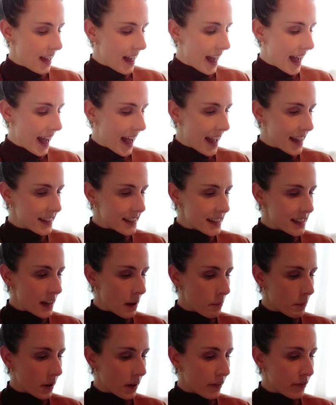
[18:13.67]
And
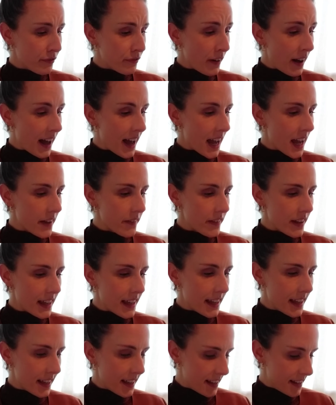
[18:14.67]
number 5
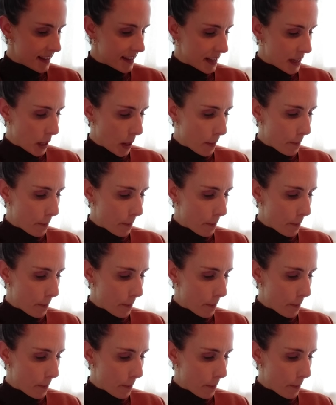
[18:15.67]
is